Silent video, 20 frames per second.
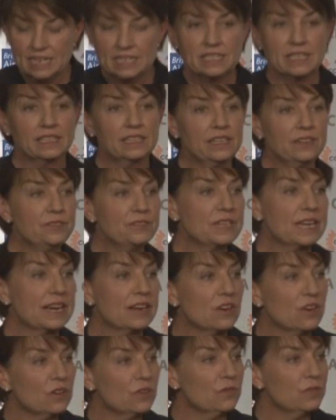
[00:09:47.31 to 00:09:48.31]
to lift our
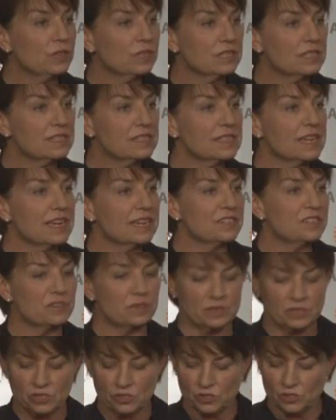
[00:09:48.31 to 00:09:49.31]
confidence and
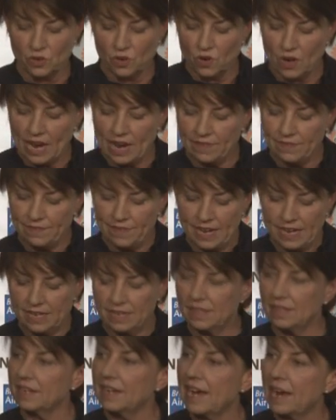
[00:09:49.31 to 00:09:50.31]
to restore our
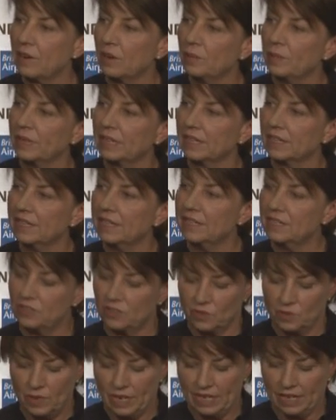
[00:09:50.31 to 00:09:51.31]
faith in our ability
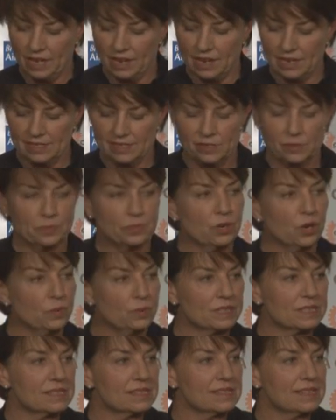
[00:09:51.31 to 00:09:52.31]
to realise the
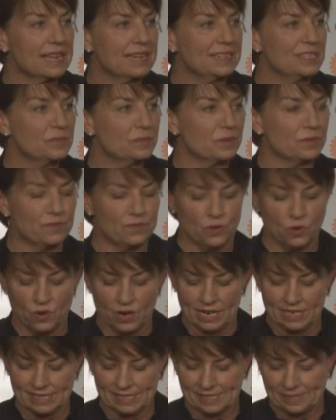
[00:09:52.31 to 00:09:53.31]
promise that is
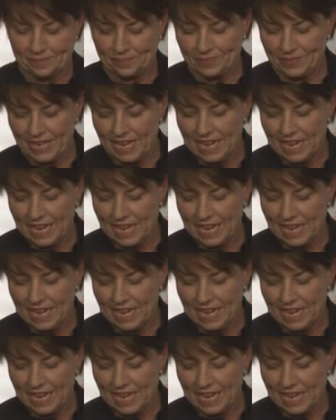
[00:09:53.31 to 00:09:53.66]
before us.